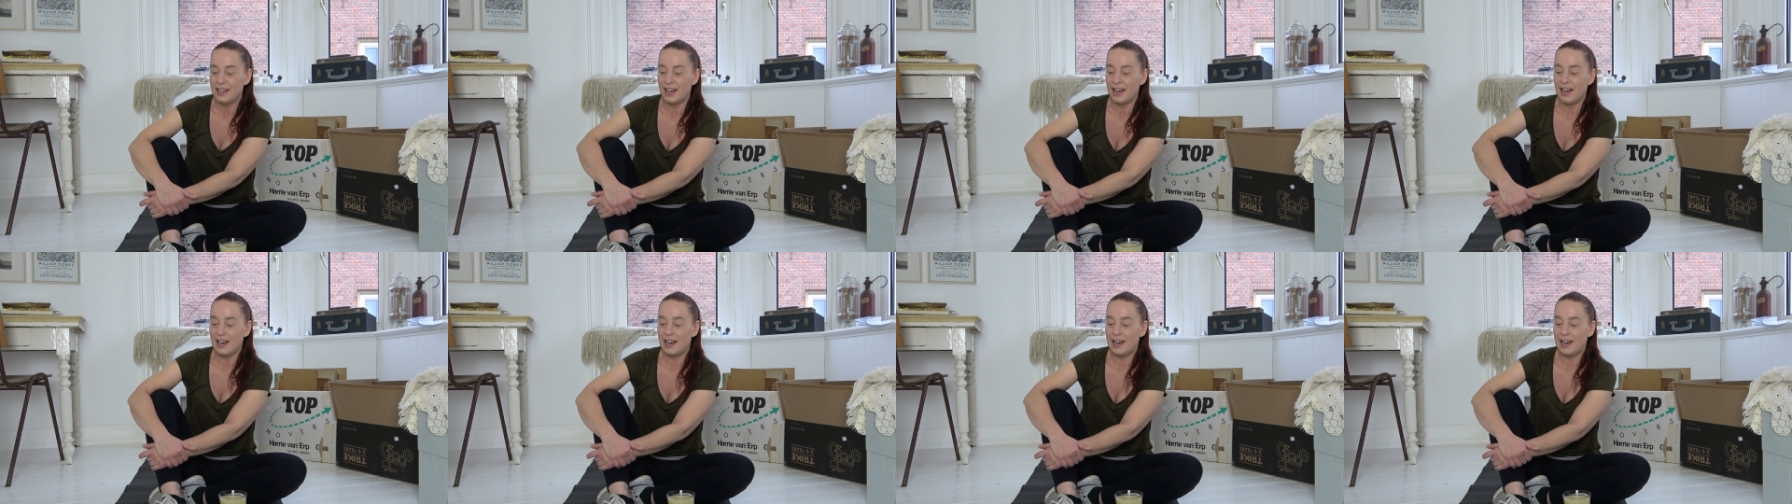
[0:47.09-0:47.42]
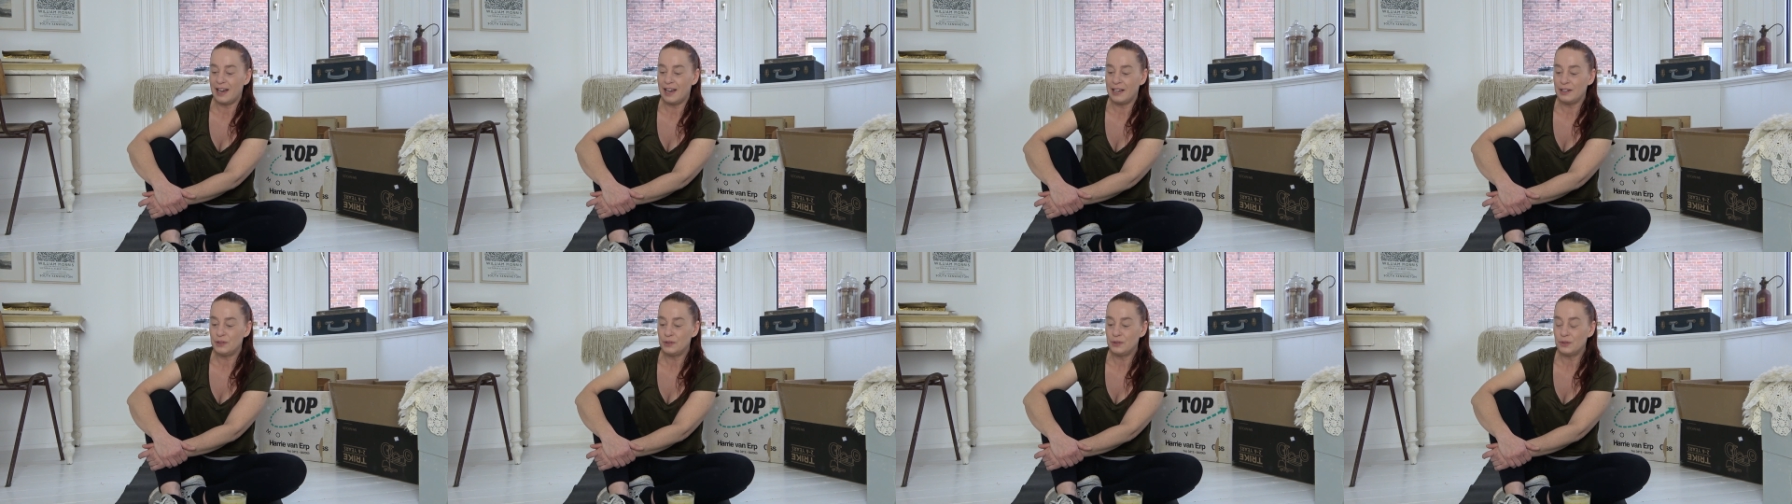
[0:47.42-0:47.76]

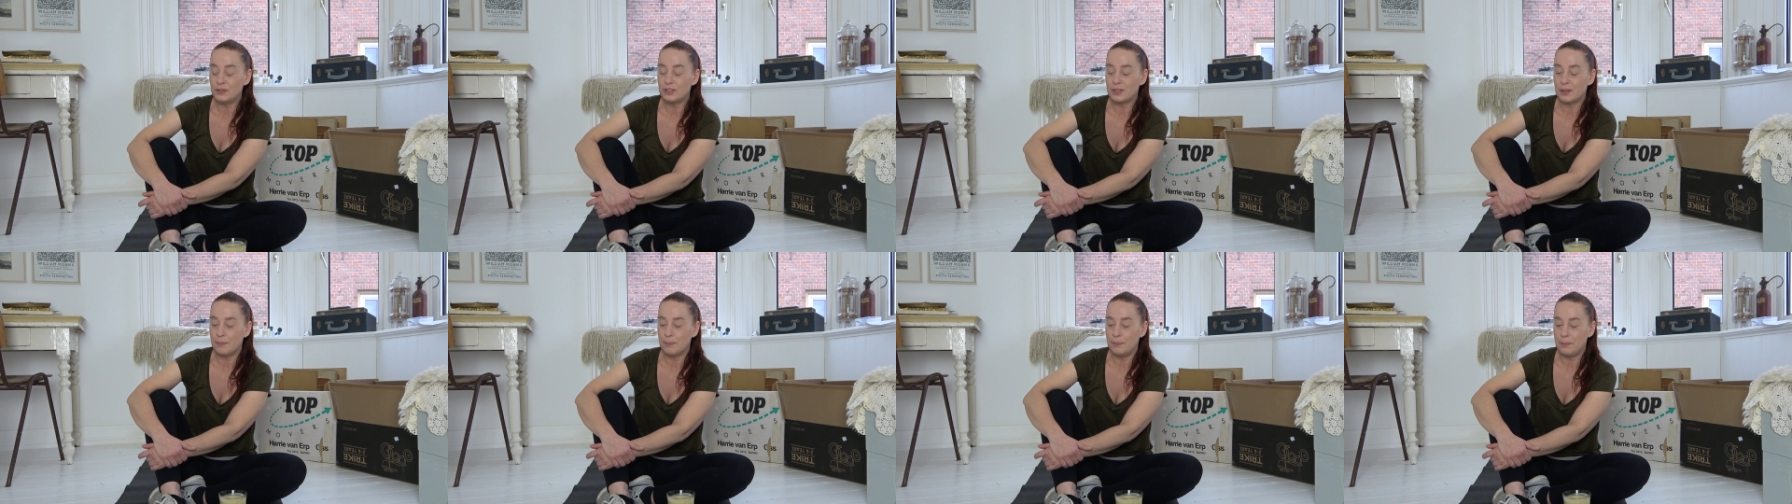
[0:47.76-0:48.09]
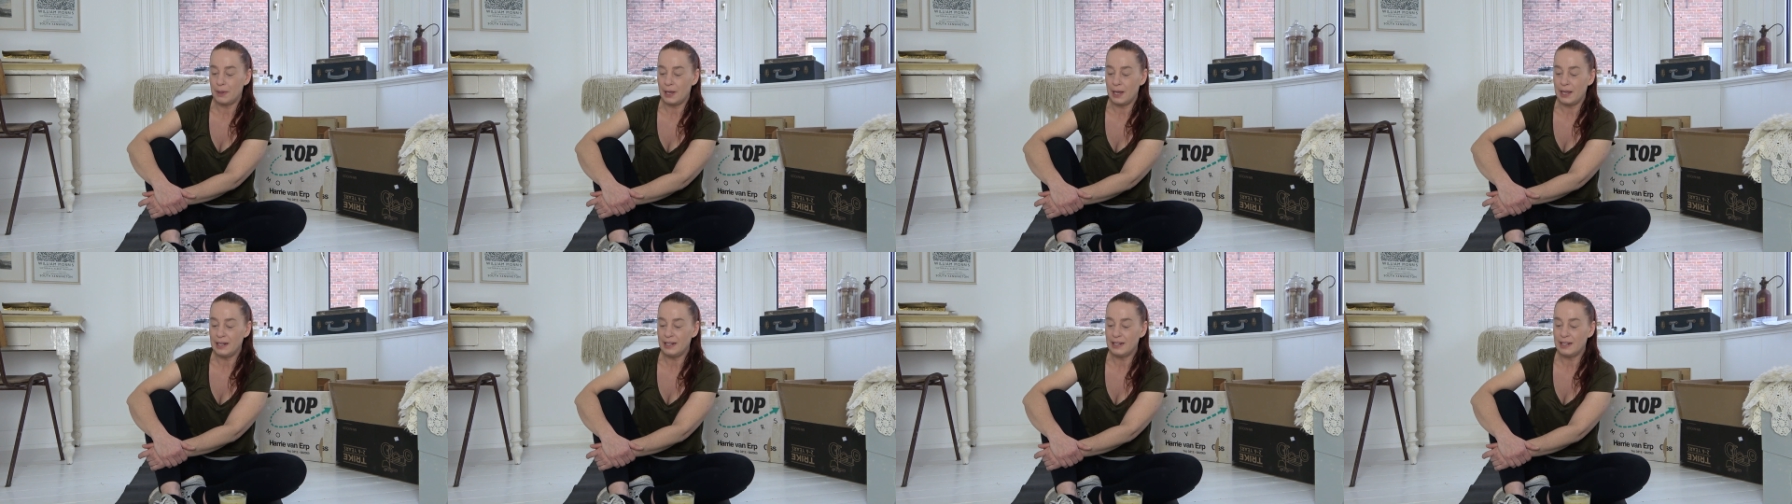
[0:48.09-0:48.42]
I took some
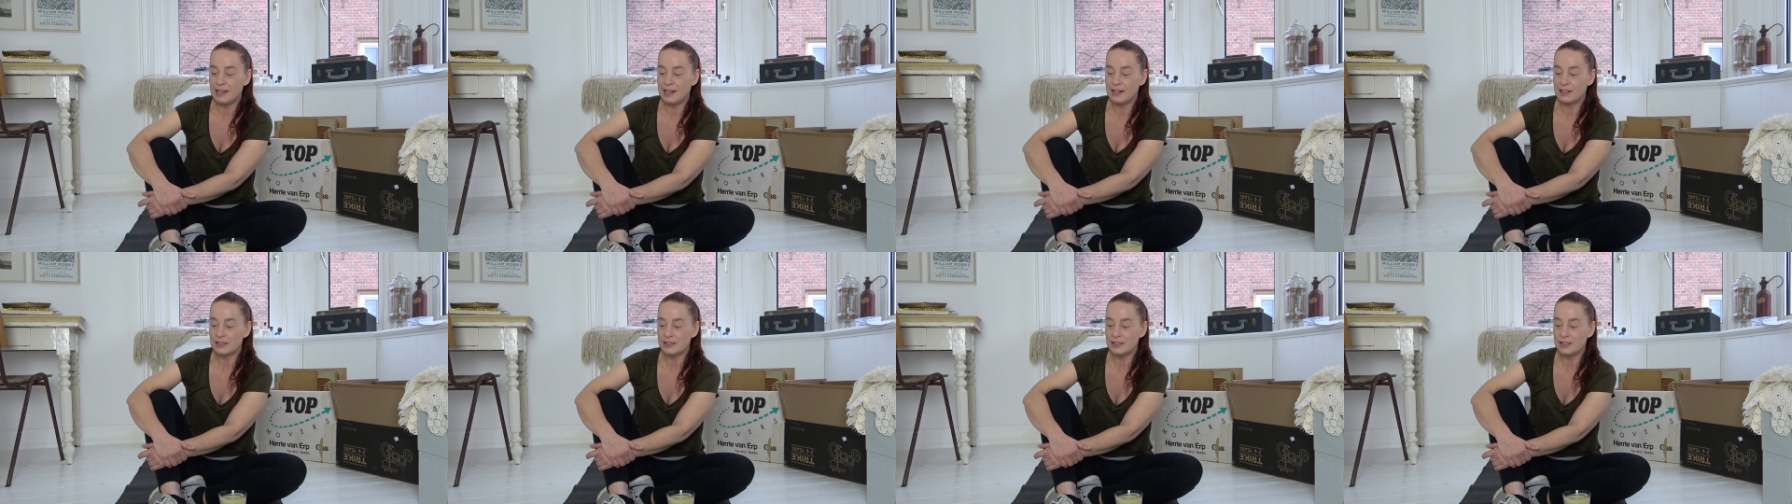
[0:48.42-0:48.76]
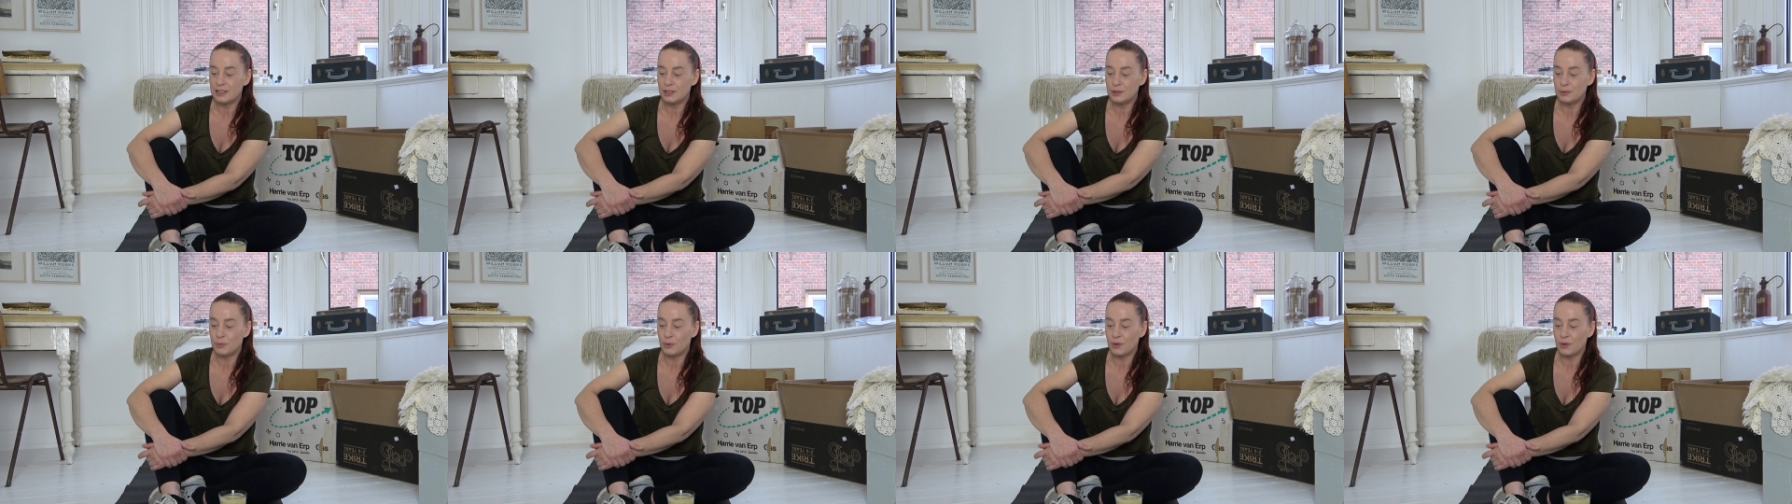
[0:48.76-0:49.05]
painkillers this